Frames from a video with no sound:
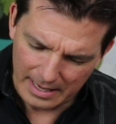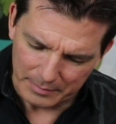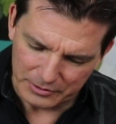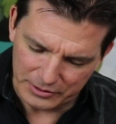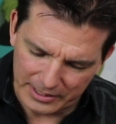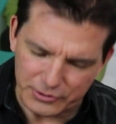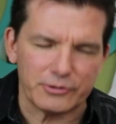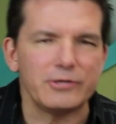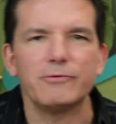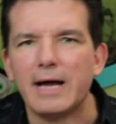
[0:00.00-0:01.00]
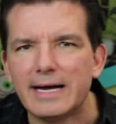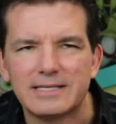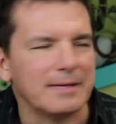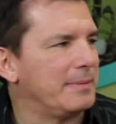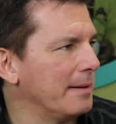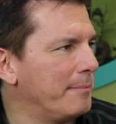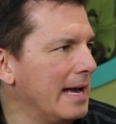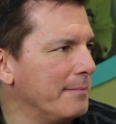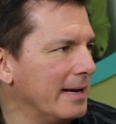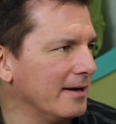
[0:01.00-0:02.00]
But Jace, you're too nice to be a
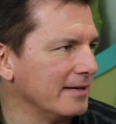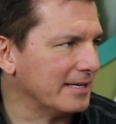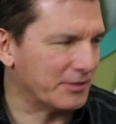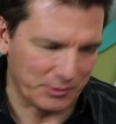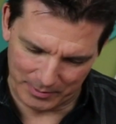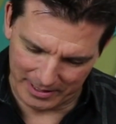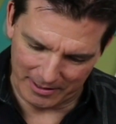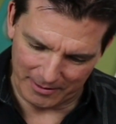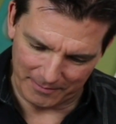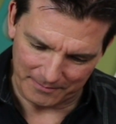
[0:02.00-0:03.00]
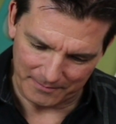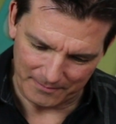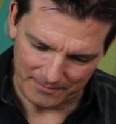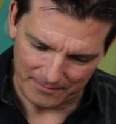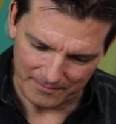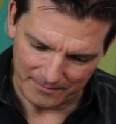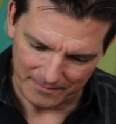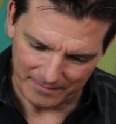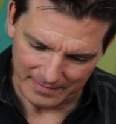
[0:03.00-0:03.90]
Batman hunting superhero. Aw, thanks, Butch.